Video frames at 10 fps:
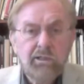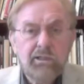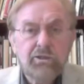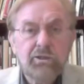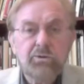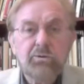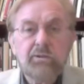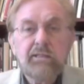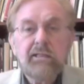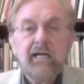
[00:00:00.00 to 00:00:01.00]
issue,
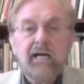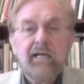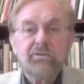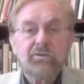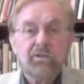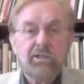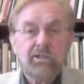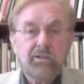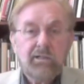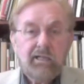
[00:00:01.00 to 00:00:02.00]
and certainly
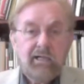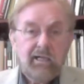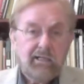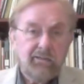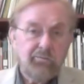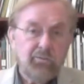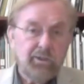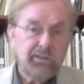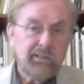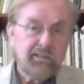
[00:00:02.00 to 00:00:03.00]
uh,
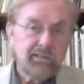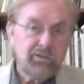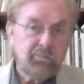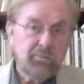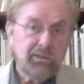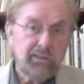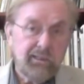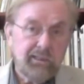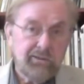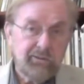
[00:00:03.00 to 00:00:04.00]
one that split the
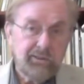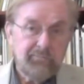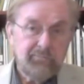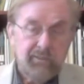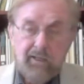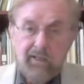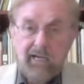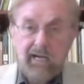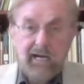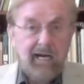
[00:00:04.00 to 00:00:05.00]
country.
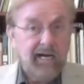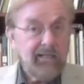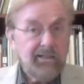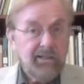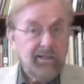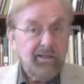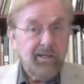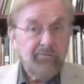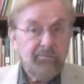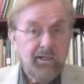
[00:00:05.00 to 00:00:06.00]
And
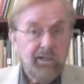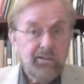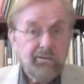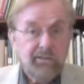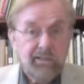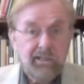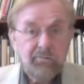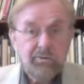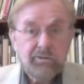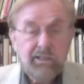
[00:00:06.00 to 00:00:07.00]
they felt that it
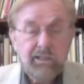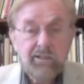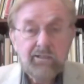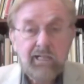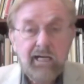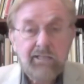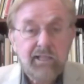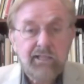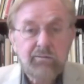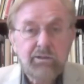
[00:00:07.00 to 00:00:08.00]
was their task.
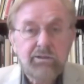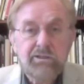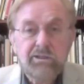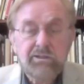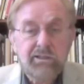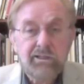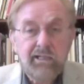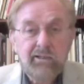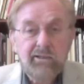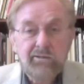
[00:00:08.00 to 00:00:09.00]
And it wasn't just that
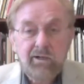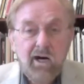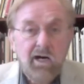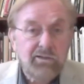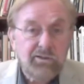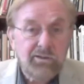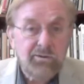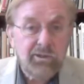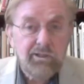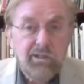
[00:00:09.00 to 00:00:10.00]
they ought to do
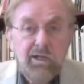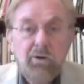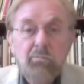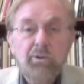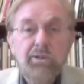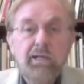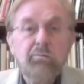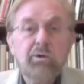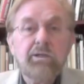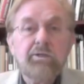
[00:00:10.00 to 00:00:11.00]
it, but they
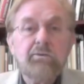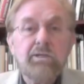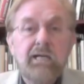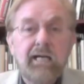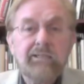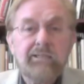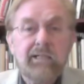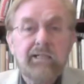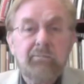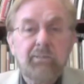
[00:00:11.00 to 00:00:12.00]
were
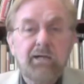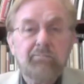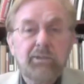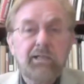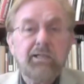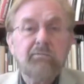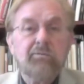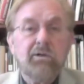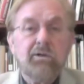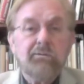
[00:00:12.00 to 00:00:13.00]
enthusiastic about being
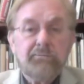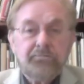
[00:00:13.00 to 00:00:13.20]
involved